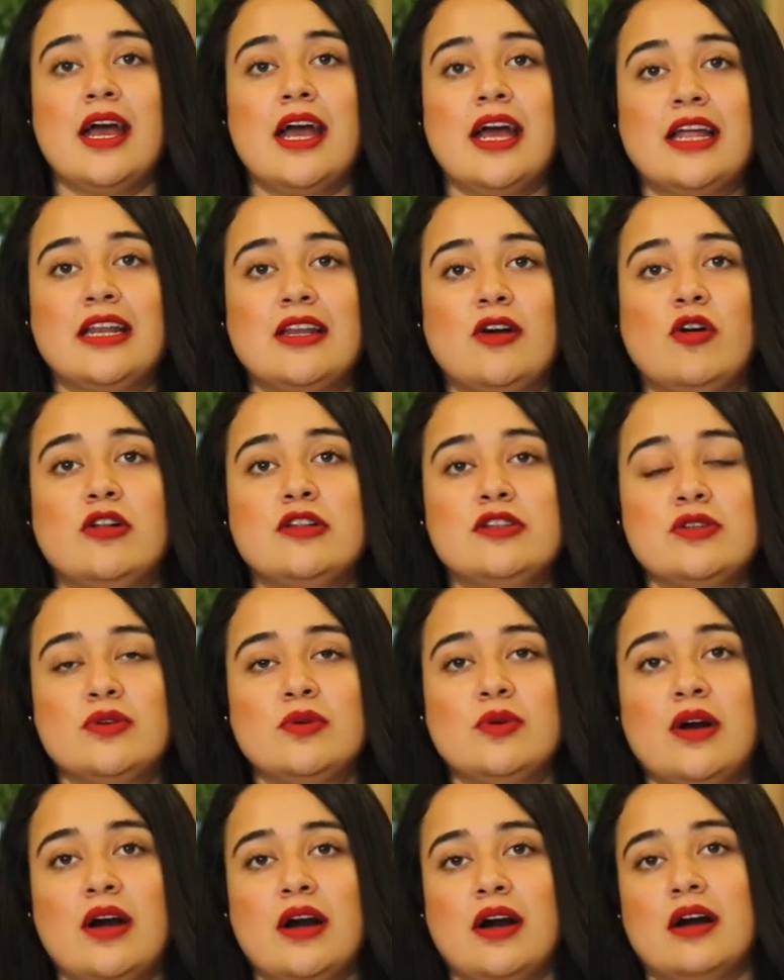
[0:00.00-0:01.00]
And
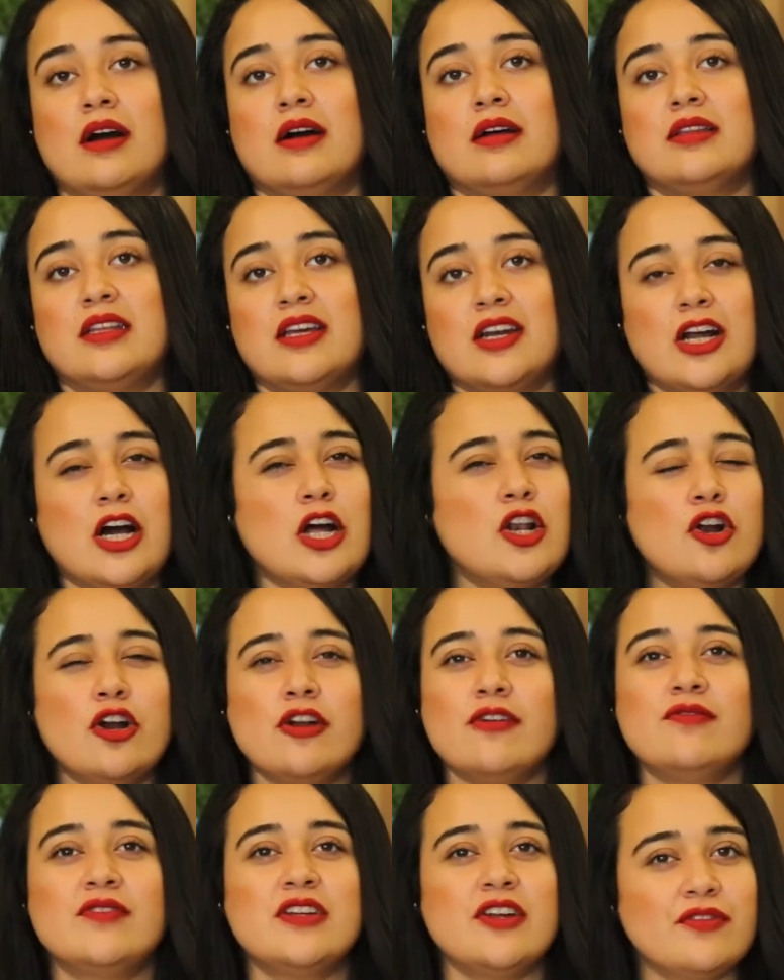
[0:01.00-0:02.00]
also there are a
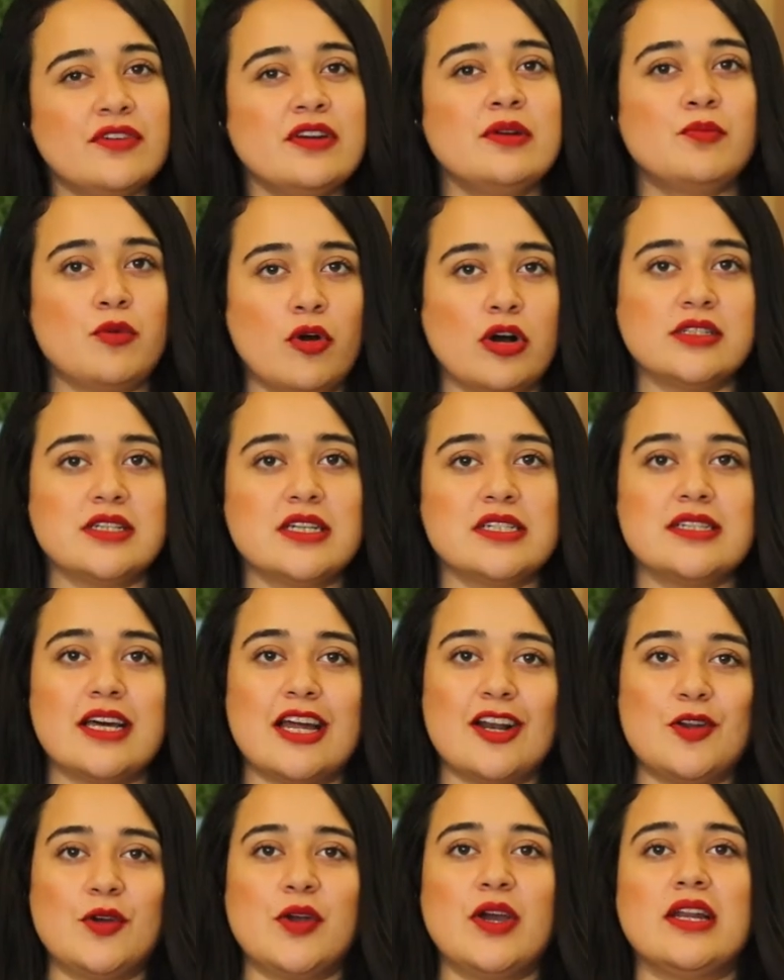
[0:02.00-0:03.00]
lot of different projects
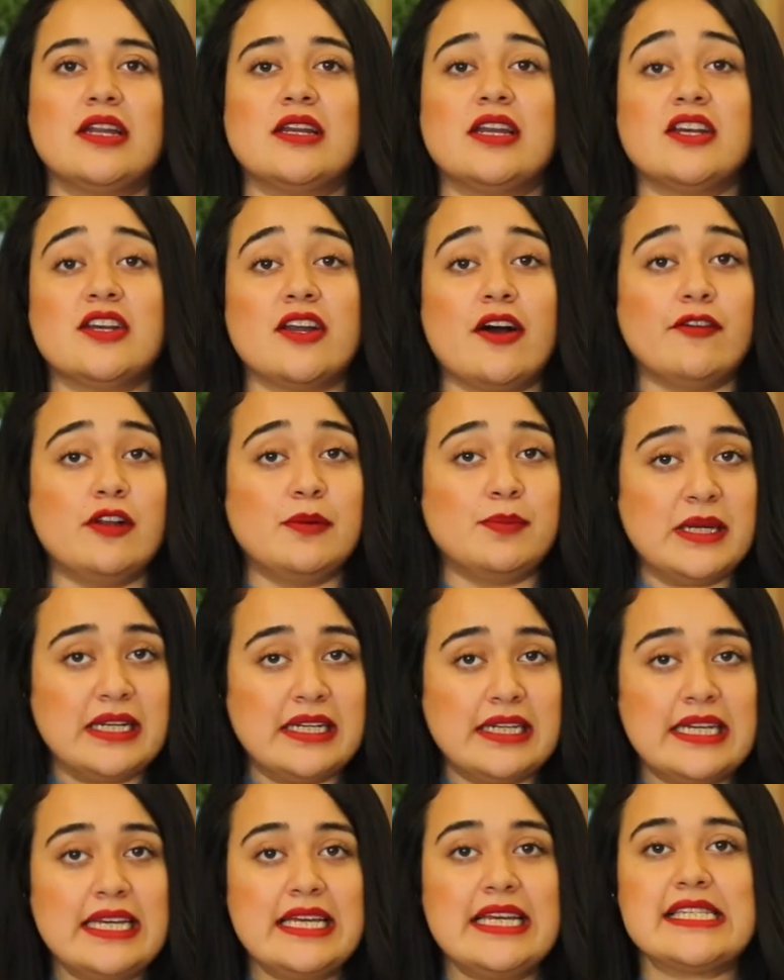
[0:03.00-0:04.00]
that are located in
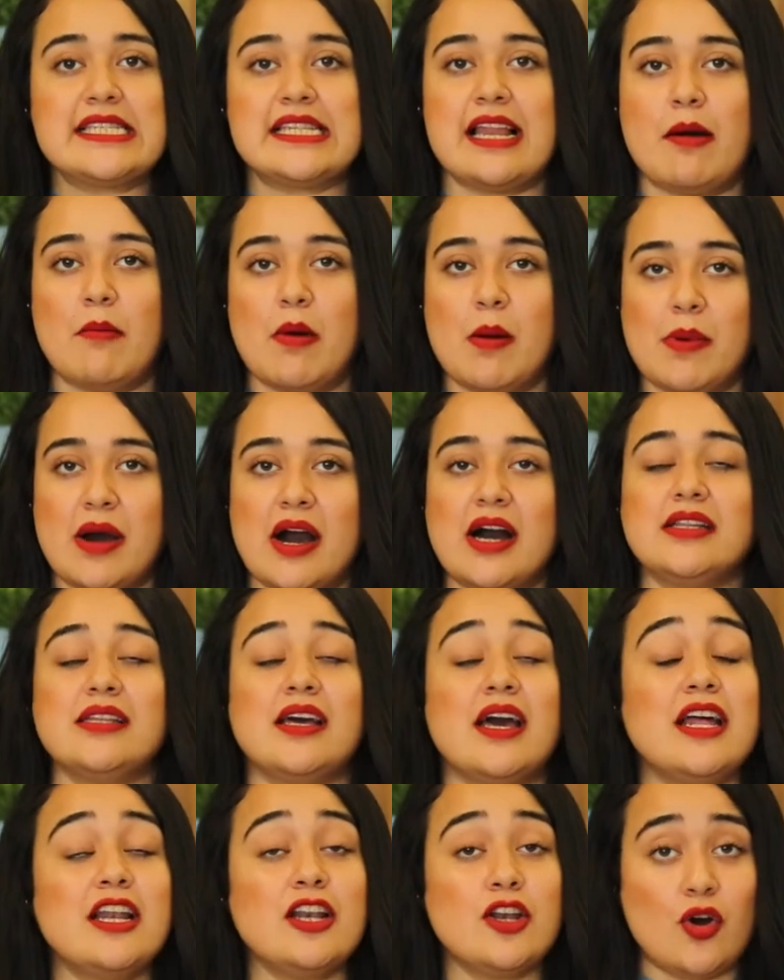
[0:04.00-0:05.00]
Rawalpindi, Islamabad
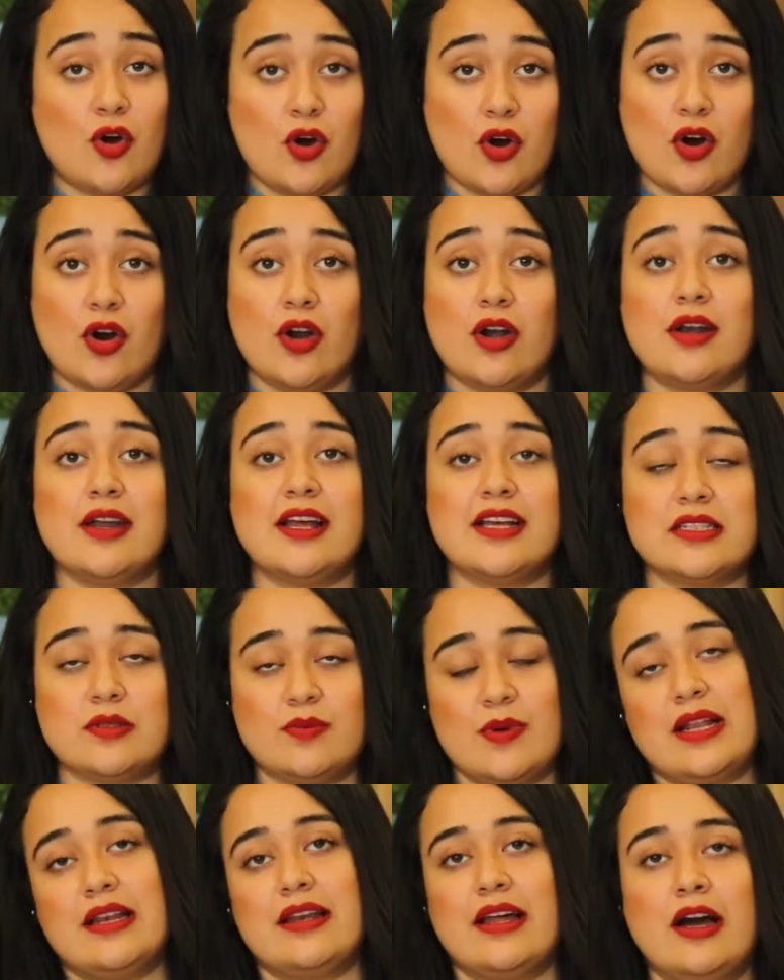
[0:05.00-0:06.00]
and Lahore
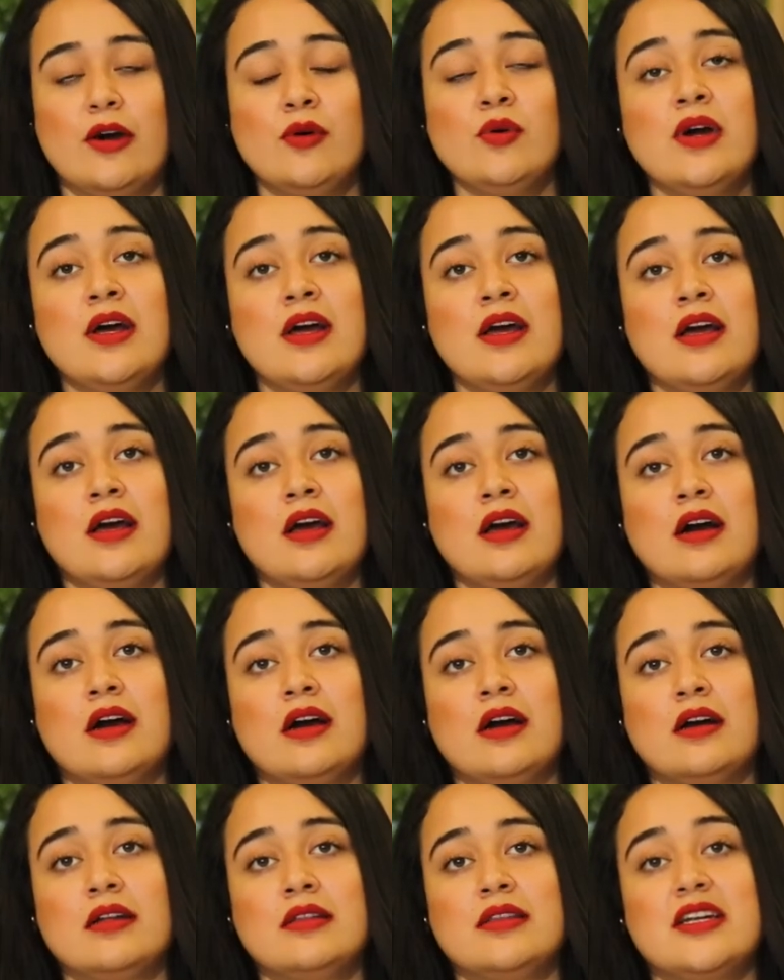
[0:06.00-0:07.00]
as well now.
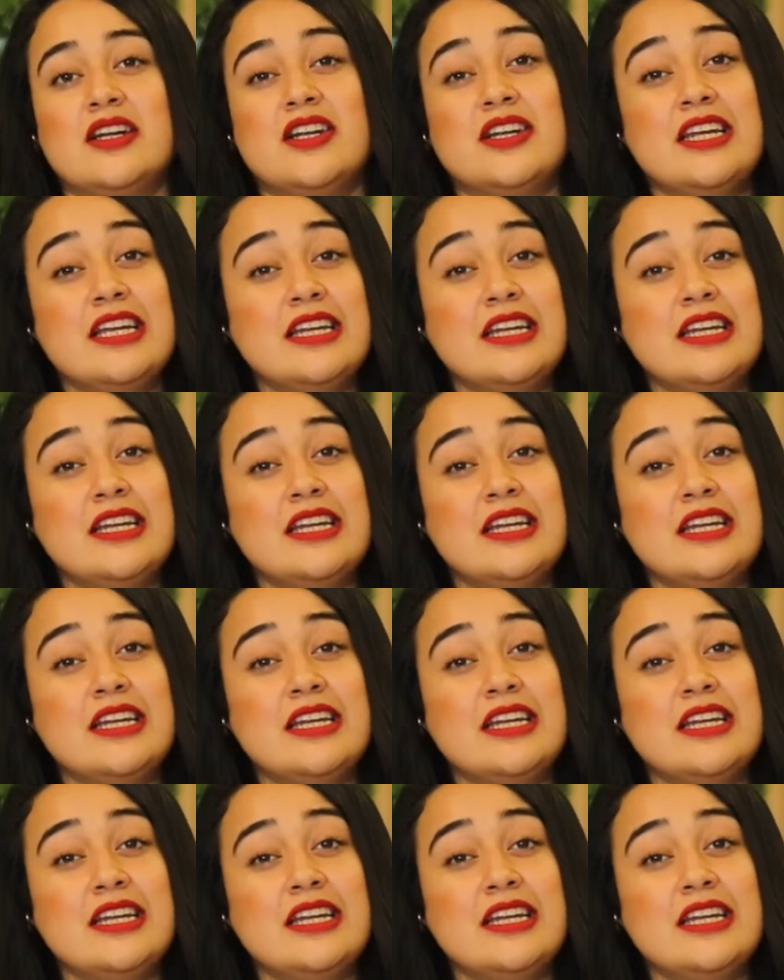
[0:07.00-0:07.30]
Their